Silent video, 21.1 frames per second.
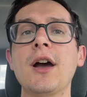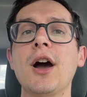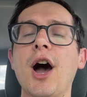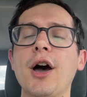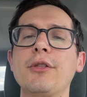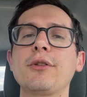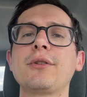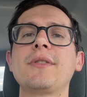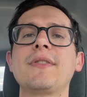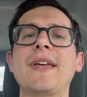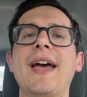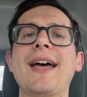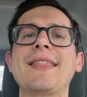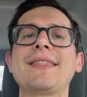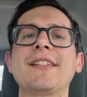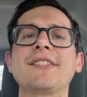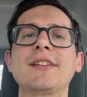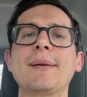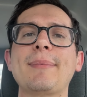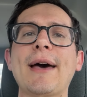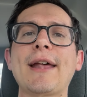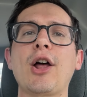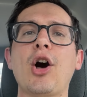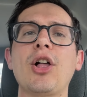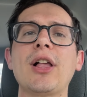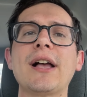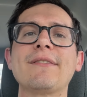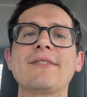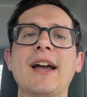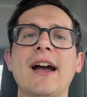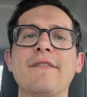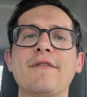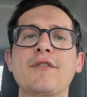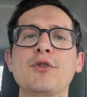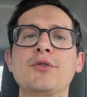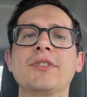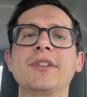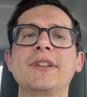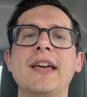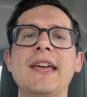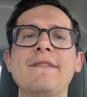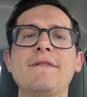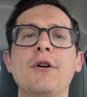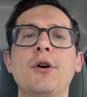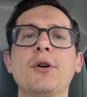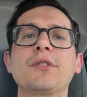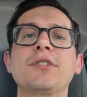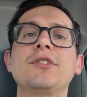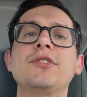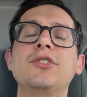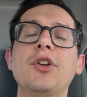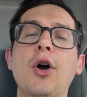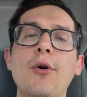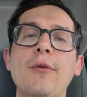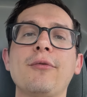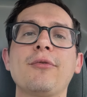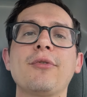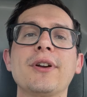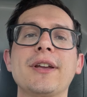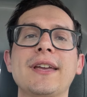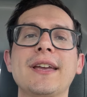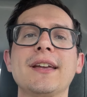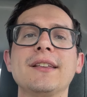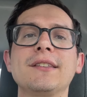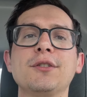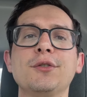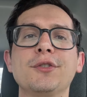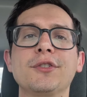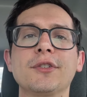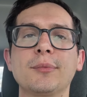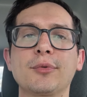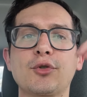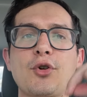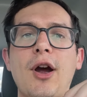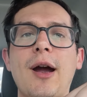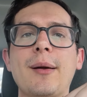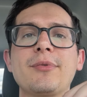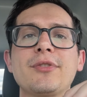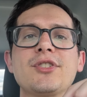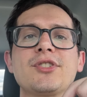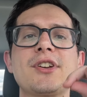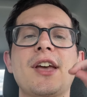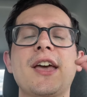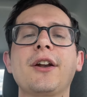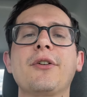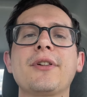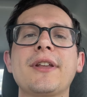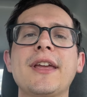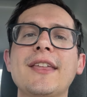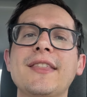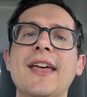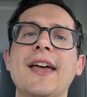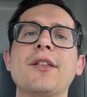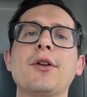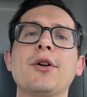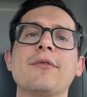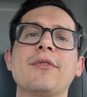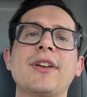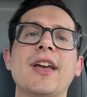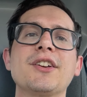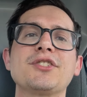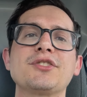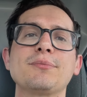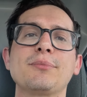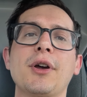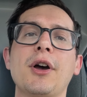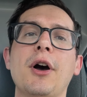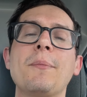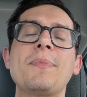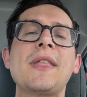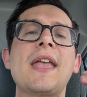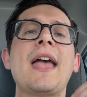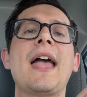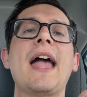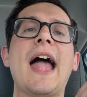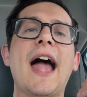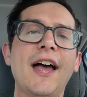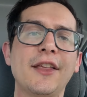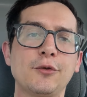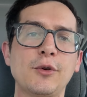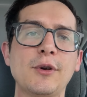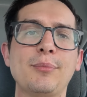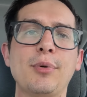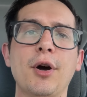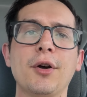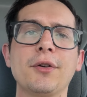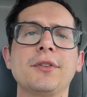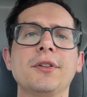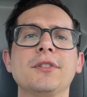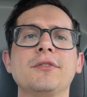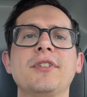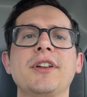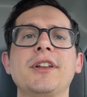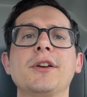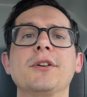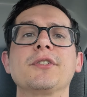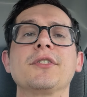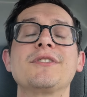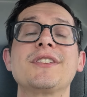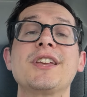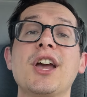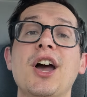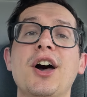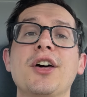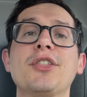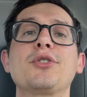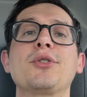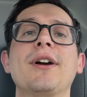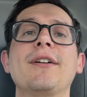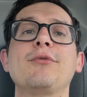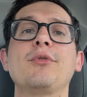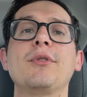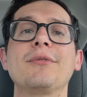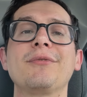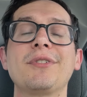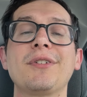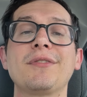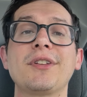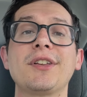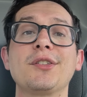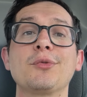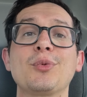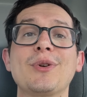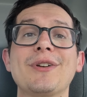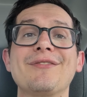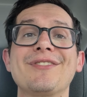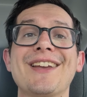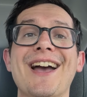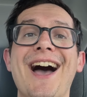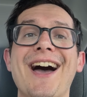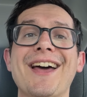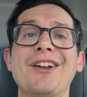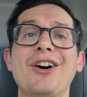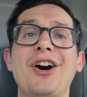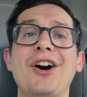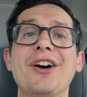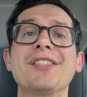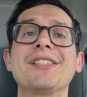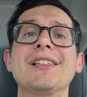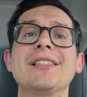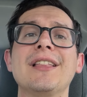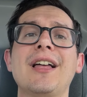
Other than that, that's about all I've got for you today, folks. Don't forget to subscribe to the channel and hit that notification bell. As we post those videos of the other F-150s we've got on the